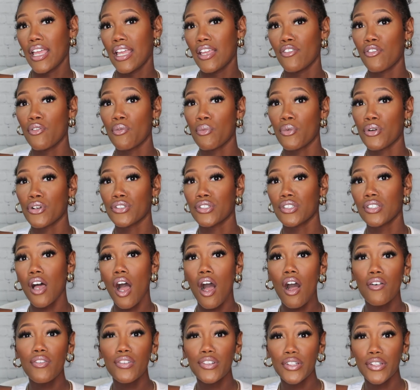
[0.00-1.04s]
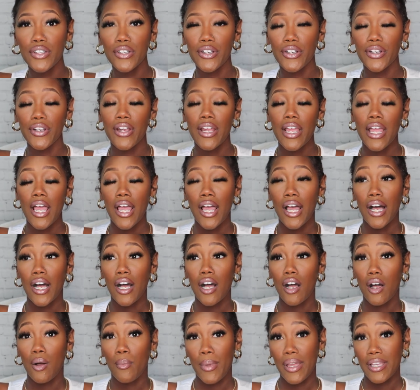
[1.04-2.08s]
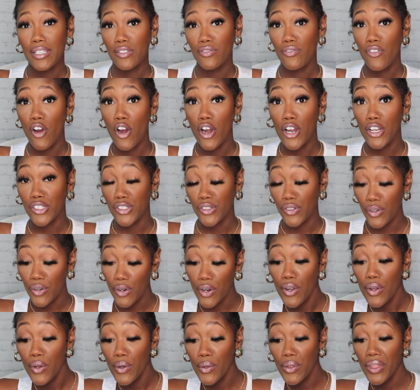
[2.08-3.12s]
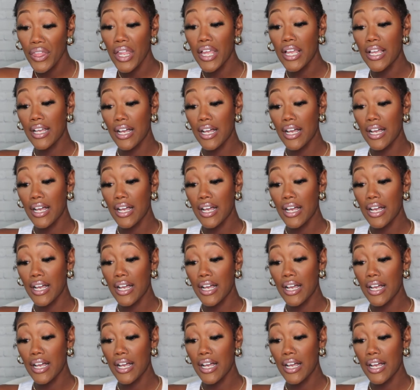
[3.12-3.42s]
even more softer as far as growth.